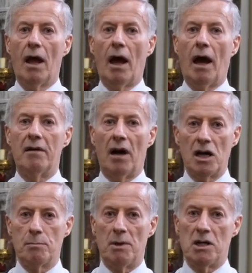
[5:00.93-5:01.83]
and
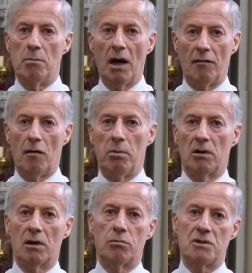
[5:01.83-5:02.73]
Archbishop Oliver
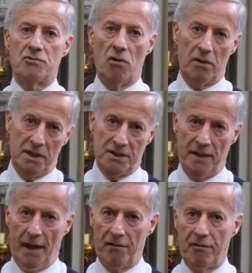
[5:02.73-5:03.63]
Plunkett was drawn into
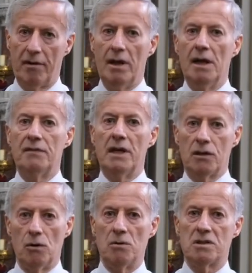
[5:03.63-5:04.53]
that. They
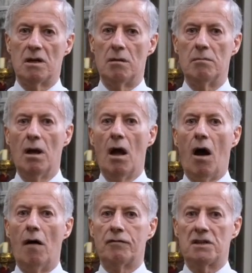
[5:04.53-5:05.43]
accused him
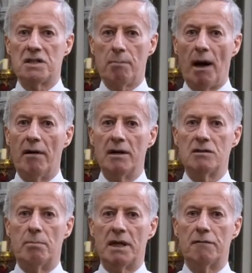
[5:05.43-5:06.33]
of conspiring
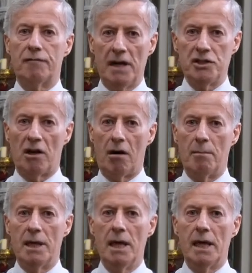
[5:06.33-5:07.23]
to bring a French
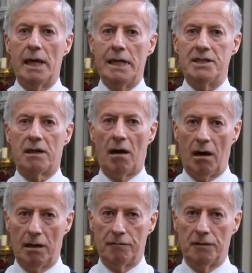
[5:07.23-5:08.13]
army into
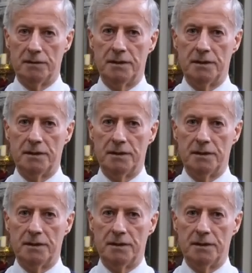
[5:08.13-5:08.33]
Carlingford.